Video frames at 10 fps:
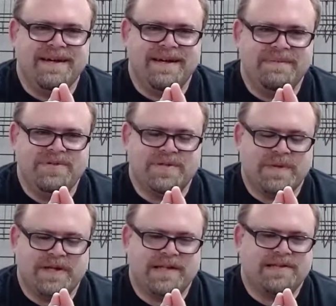Just
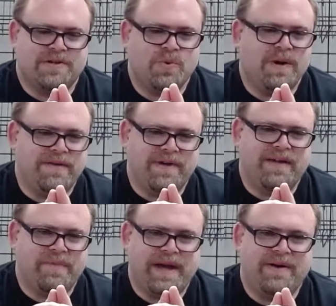because that's a
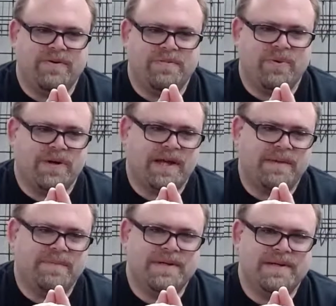25-pound board
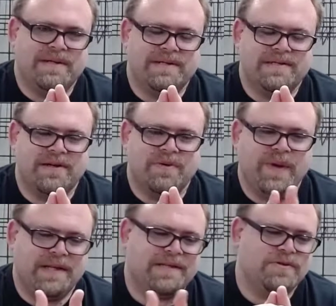game. So we
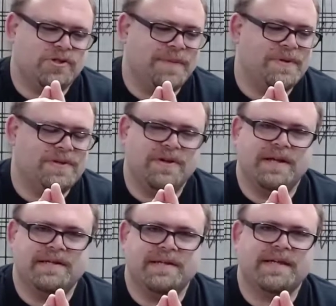can still ship it to you at a
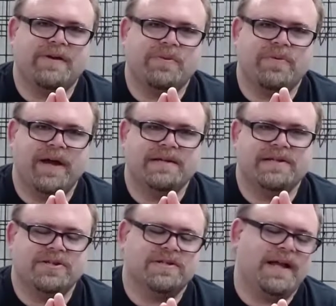discounted price. It's
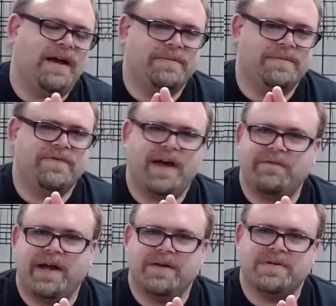just not going to be $5.